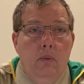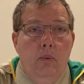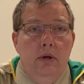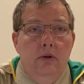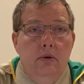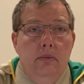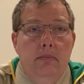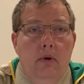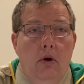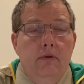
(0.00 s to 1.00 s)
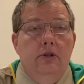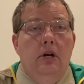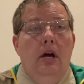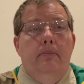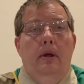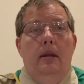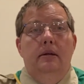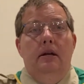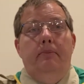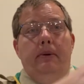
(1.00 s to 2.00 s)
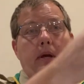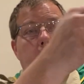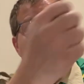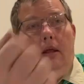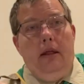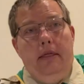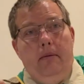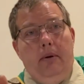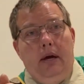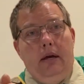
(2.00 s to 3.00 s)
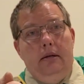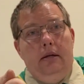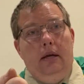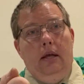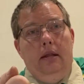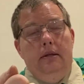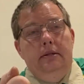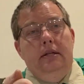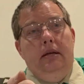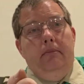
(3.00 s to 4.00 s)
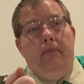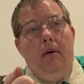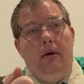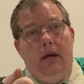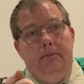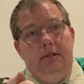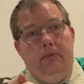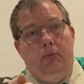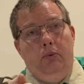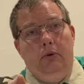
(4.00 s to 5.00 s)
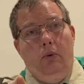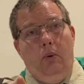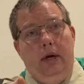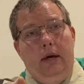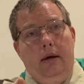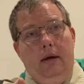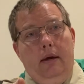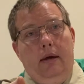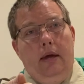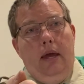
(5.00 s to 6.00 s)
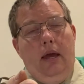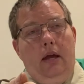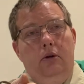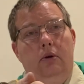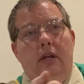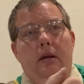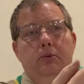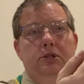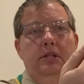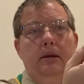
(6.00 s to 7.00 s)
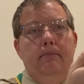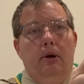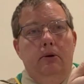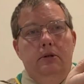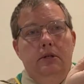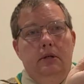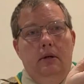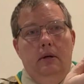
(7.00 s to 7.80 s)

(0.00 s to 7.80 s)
when you're over top dumping the bucket, the steam comes up real quick, and you can end up with steam burns,